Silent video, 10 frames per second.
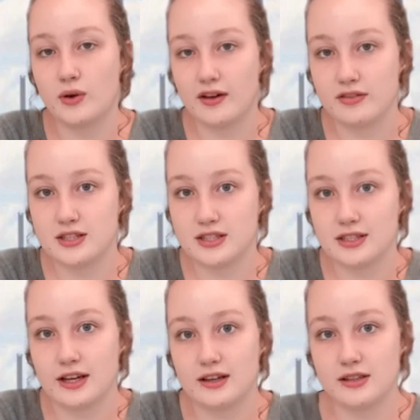have
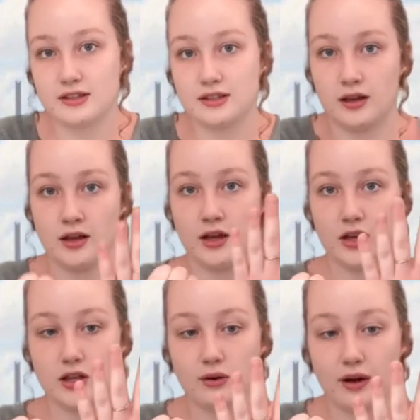6,
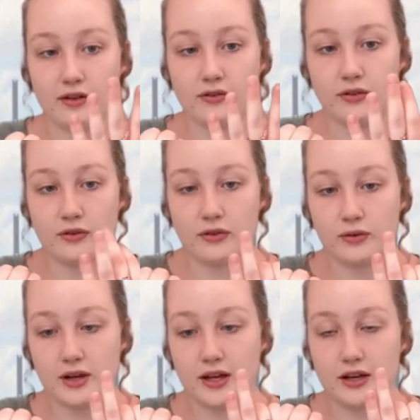you have
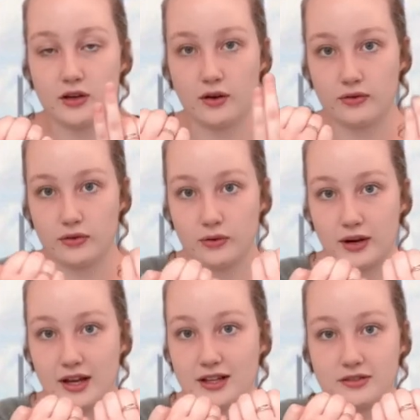3 and you have
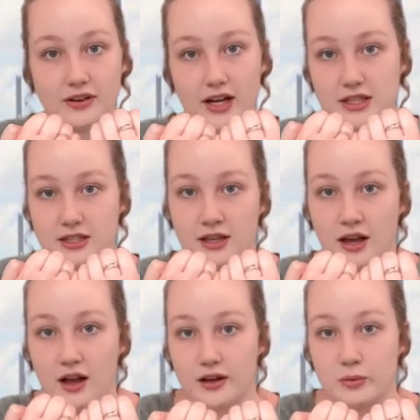3. It divides
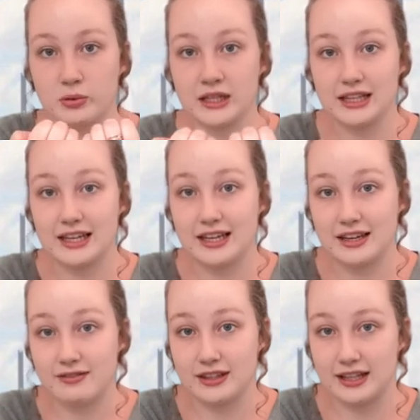completely
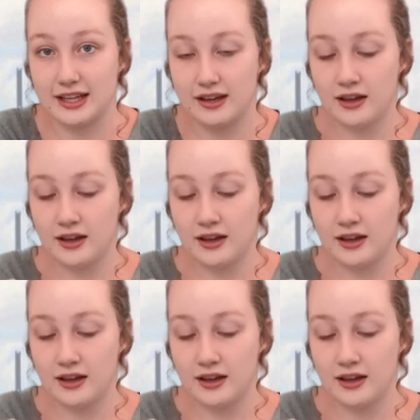evenly.